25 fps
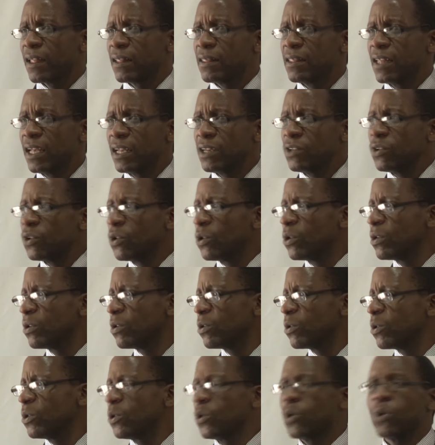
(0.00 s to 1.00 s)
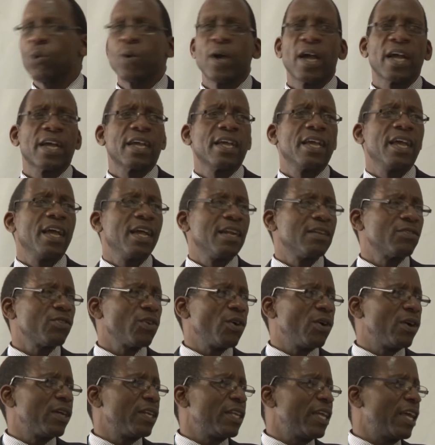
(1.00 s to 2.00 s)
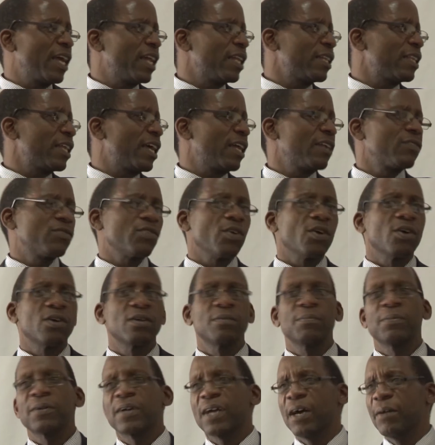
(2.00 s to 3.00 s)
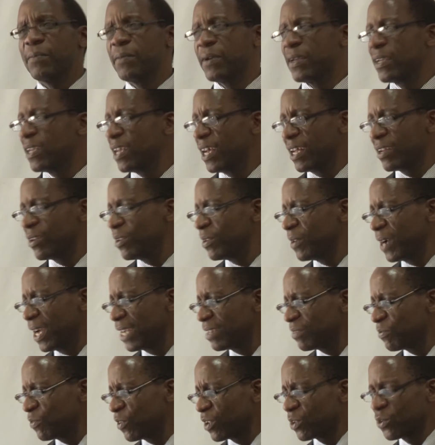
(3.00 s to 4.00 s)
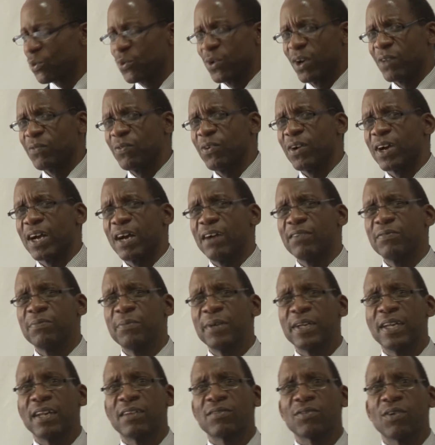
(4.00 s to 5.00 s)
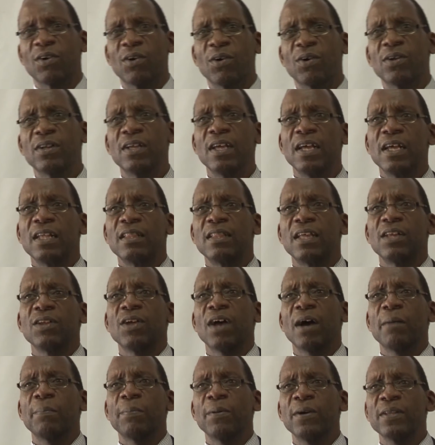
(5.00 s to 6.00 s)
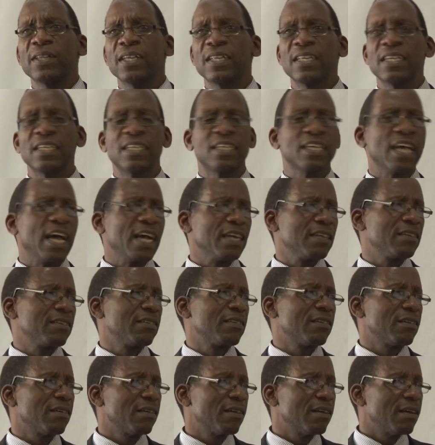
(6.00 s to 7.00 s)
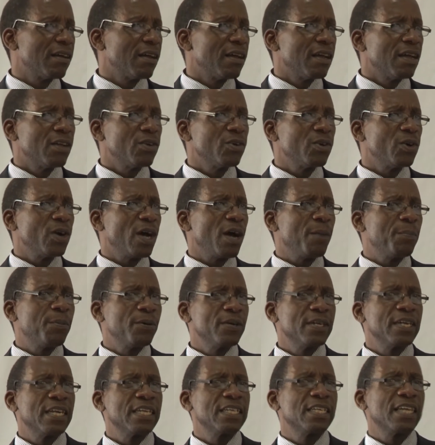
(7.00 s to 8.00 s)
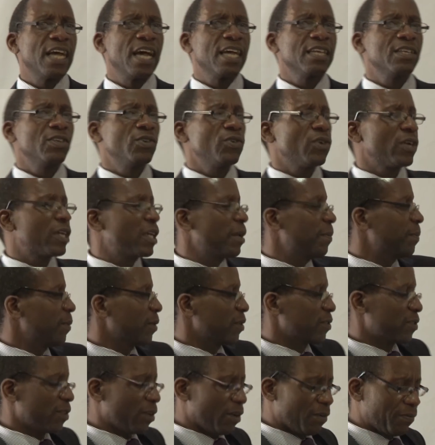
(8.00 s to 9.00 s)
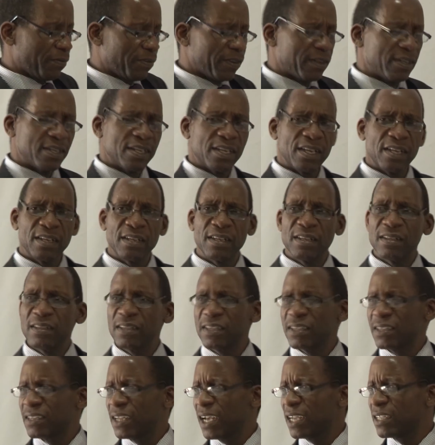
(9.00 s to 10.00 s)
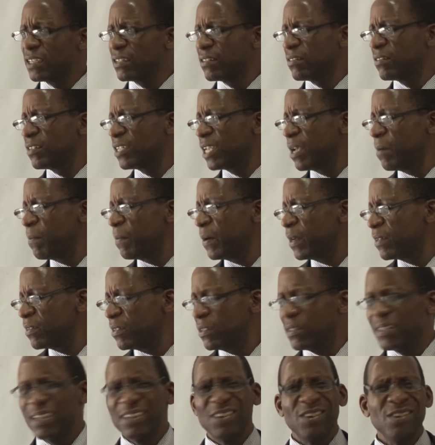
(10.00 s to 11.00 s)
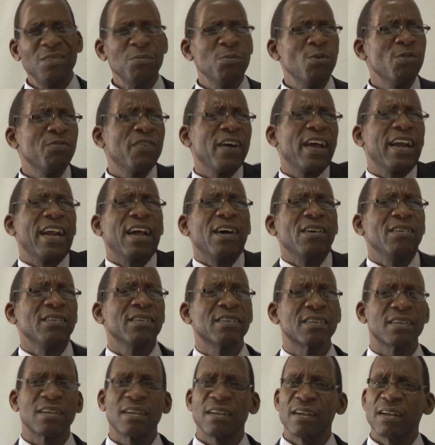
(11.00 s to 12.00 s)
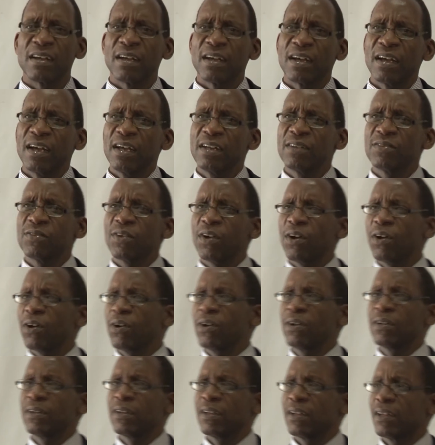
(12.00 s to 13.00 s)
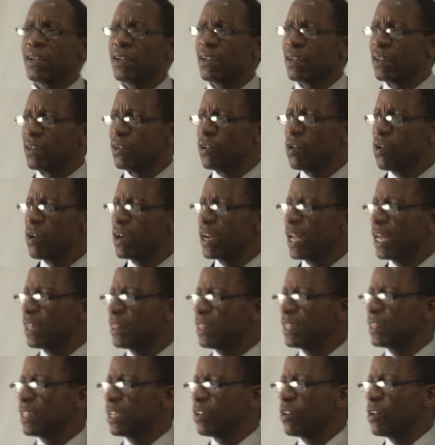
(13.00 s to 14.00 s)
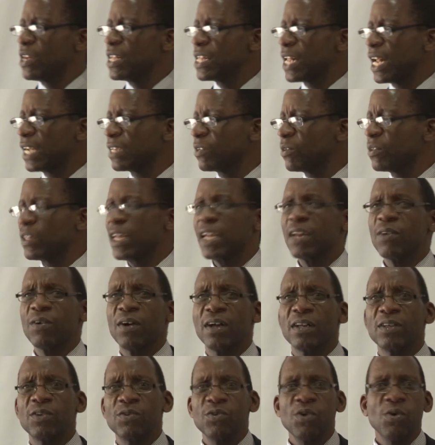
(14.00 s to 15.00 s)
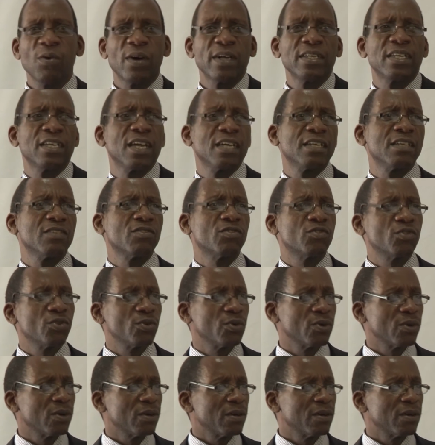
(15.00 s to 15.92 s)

Then you, you, you work here and so on, here and then so on, become a, I don't know, I to work for government and so on. Then you appointed a judge. You appointed a judge, you keep yourself in the, in the, the judge's chambers. They don't move around and so on. No nothing. They don't interact with anyone. You know what judges do.